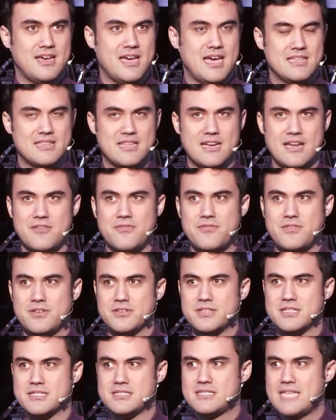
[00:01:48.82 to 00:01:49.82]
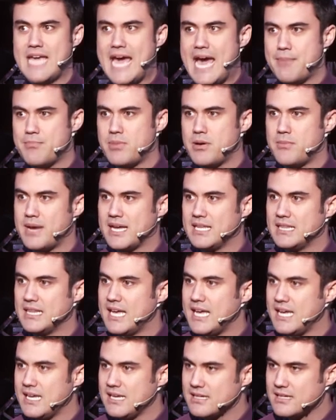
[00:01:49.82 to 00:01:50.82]
then I feel this tap on my
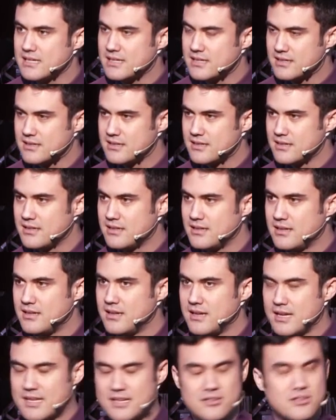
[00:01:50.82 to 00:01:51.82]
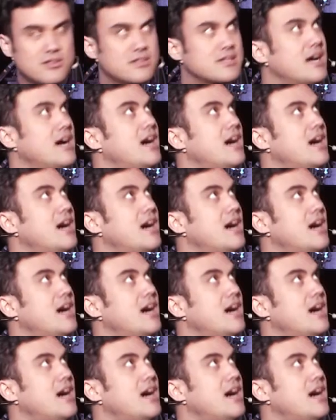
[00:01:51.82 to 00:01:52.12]
leg. I look